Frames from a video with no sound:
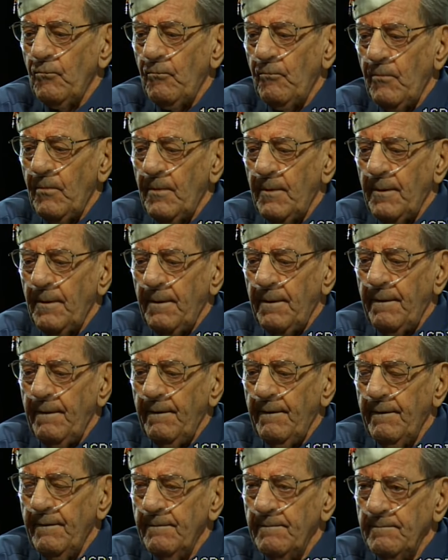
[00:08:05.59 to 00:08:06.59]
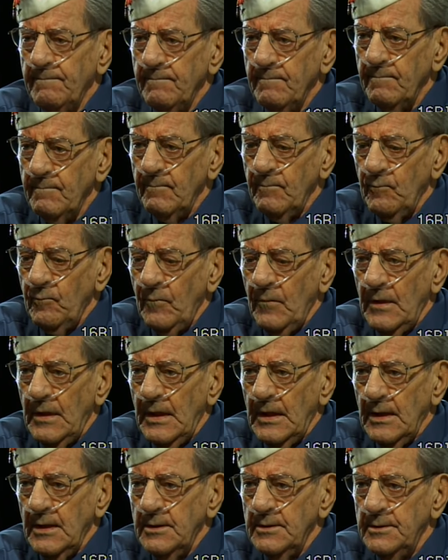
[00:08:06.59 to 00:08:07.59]
What were the Australians
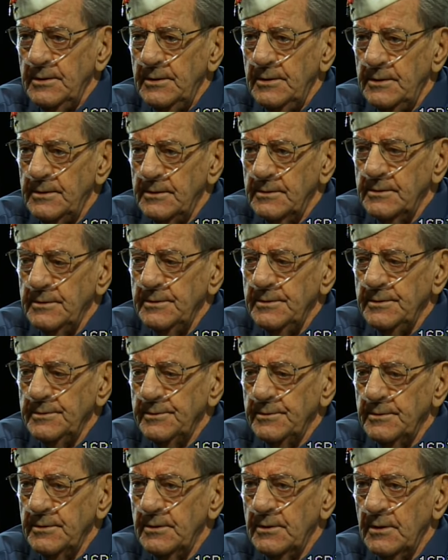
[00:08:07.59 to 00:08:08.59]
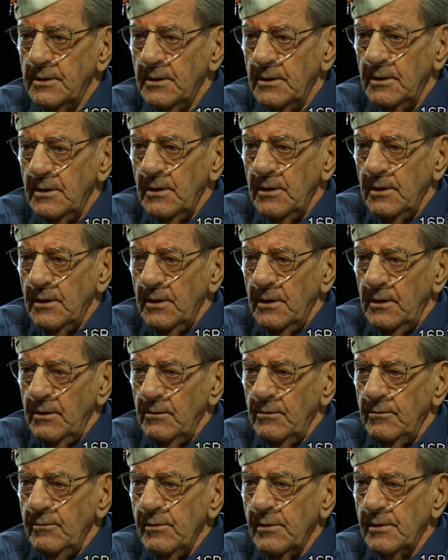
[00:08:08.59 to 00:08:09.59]
like toward you Americans coming into
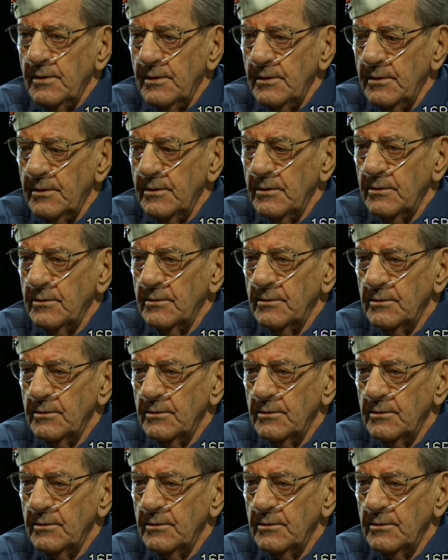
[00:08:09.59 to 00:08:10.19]
the?